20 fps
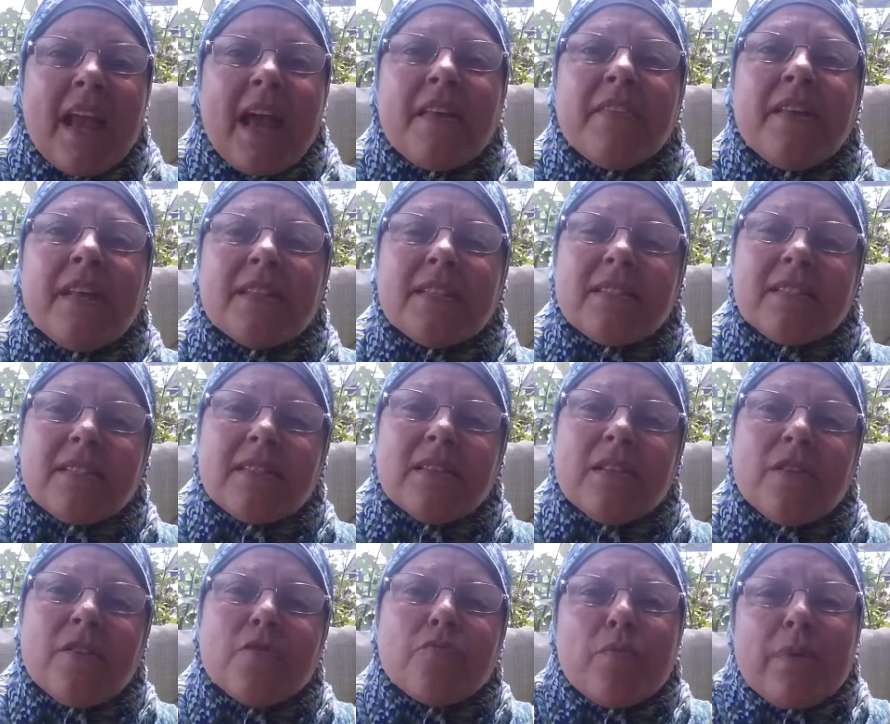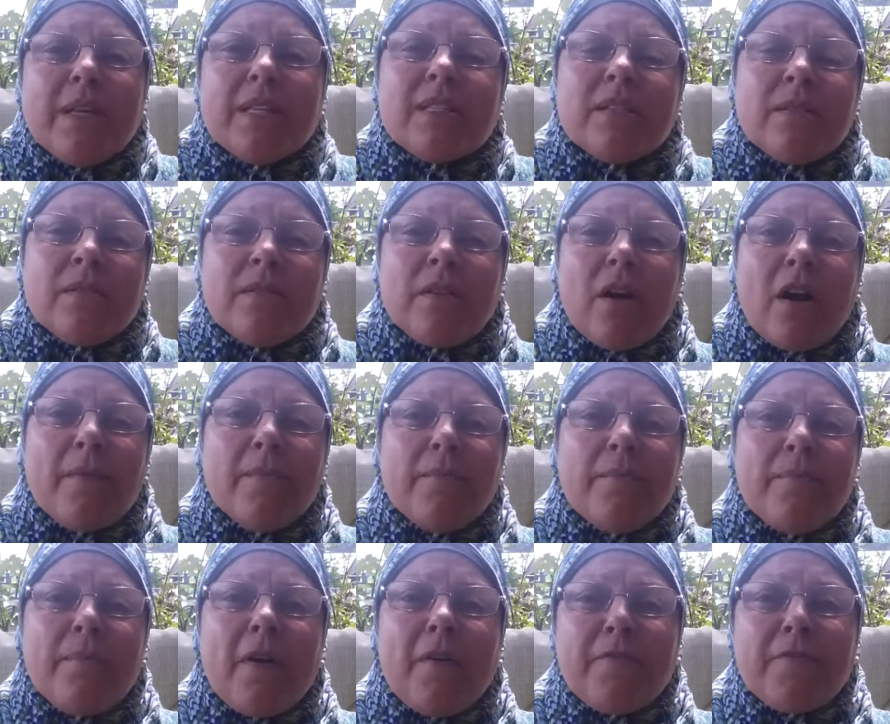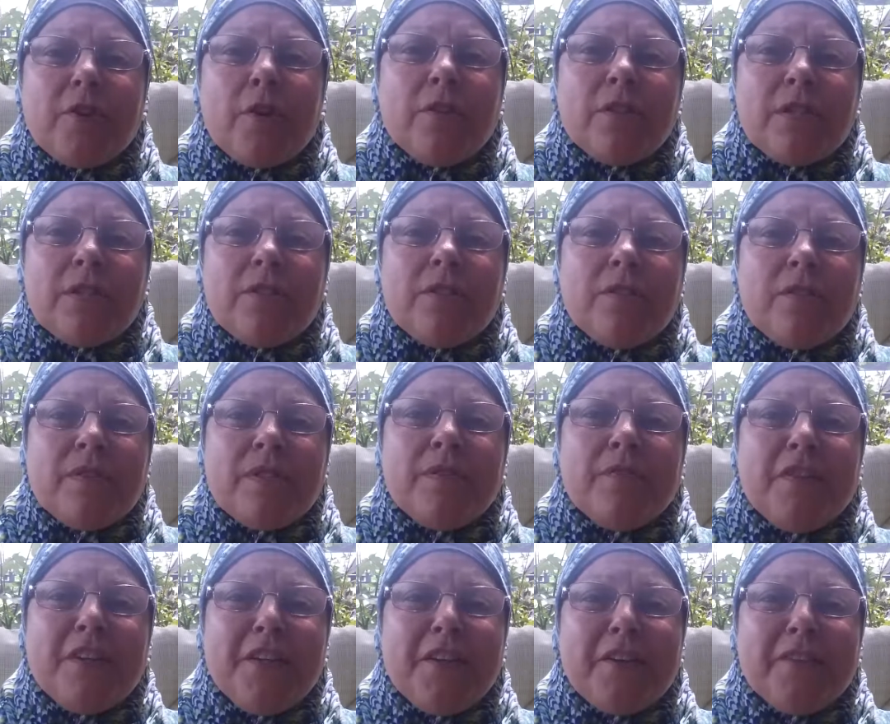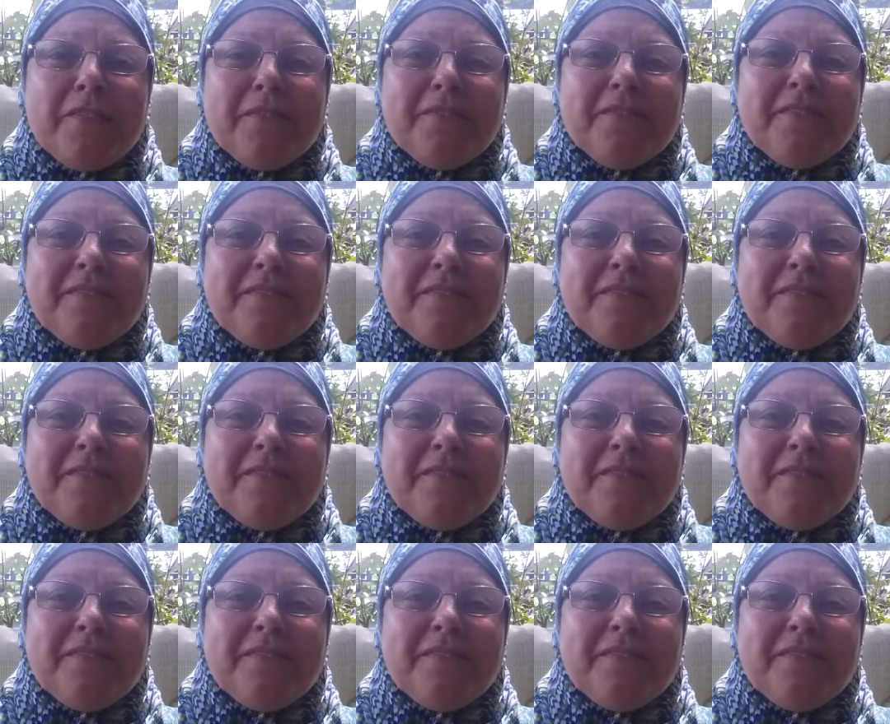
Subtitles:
And that's the reason I've chosen to do this video.